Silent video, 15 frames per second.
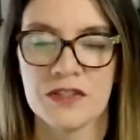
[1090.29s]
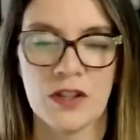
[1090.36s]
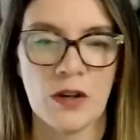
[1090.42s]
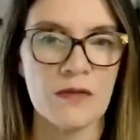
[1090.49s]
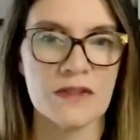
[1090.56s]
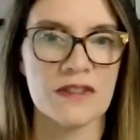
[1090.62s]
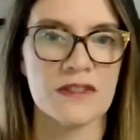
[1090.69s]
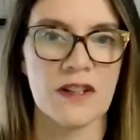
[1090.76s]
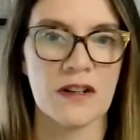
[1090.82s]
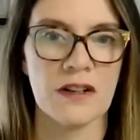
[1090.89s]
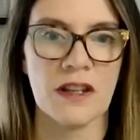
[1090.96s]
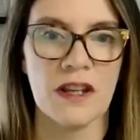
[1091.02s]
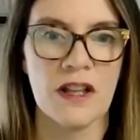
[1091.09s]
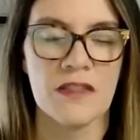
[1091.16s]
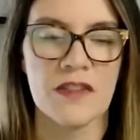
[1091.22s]
don't start
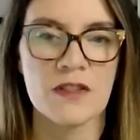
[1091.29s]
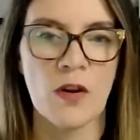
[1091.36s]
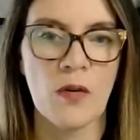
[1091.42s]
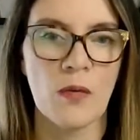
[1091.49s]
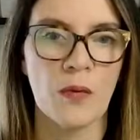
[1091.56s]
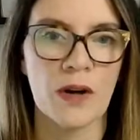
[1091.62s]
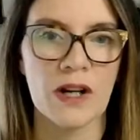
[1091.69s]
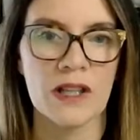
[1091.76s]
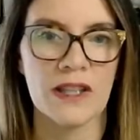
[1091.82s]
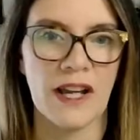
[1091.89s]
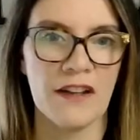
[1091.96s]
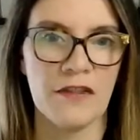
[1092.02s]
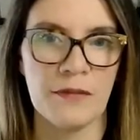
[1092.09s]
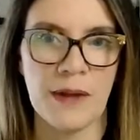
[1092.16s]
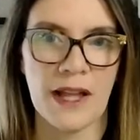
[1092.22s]
this whole
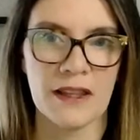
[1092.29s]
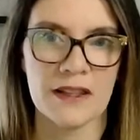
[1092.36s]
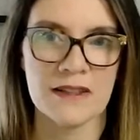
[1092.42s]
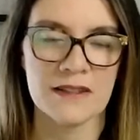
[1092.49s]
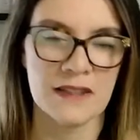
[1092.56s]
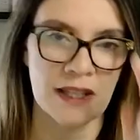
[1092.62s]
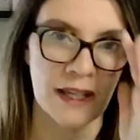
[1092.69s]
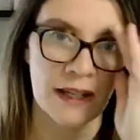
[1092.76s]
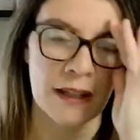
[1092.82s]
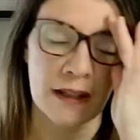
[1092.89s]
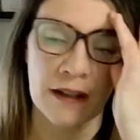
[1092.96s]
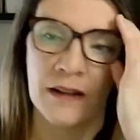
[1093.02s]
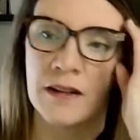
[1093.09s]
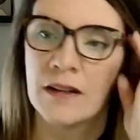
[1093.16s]
work-life balance thing.